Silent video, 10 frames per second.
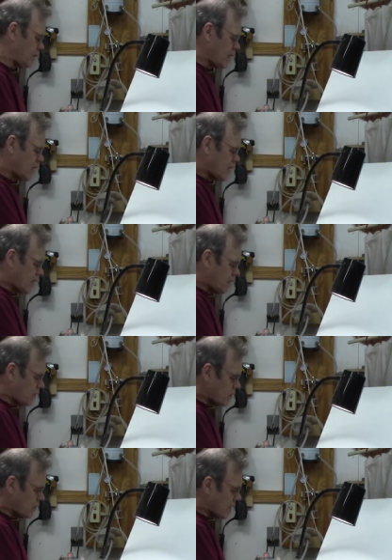But if
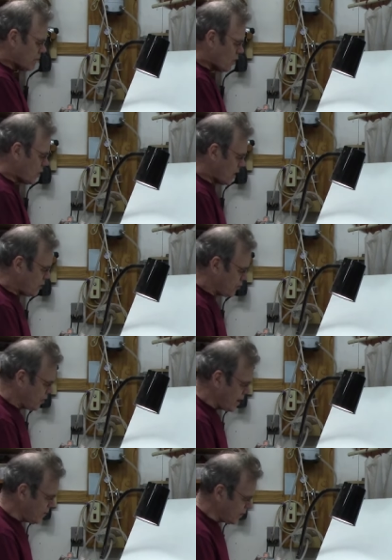you're demoing or
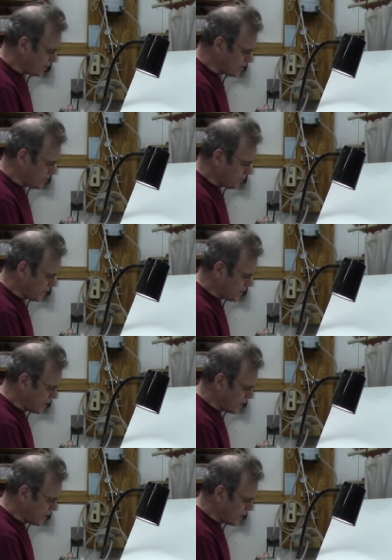traveling or someplace